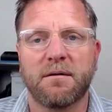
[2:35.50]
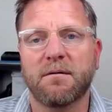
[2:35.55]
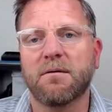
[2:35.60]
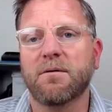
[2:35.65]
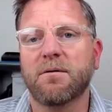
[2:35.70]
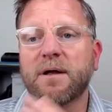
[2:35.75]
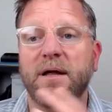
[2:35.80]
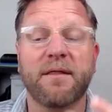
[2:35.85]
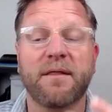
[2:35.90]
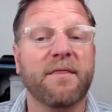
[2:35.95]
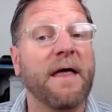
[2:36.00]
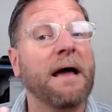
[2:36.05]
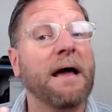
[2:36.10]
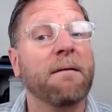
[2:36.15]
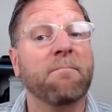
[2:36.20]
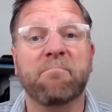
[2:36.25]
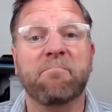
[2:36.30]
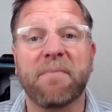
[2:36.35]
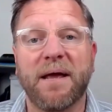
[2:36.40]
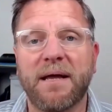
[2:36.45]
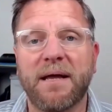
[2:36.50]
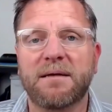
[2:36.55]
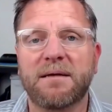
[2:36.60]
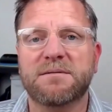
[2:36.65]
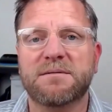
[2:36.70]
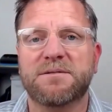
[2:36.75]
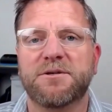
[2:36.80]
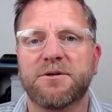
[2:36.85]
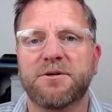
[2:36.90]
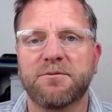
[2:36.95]
Okay, that
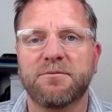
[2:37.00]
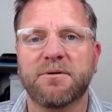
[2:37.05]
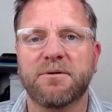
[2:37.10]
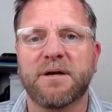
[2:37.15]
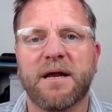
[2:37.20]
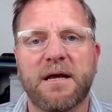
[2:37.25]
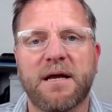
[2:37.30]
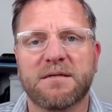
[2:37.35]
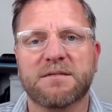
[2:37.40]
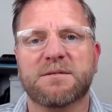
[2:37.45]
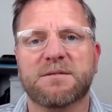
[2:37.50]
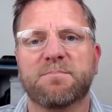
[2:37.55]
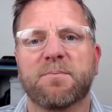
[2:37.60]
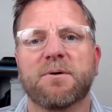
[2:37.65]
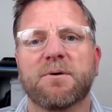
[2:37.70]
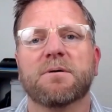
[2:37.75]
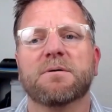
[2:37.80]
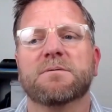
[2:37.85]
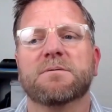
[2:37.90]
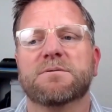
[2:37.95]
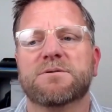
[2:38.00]
makes you an expert.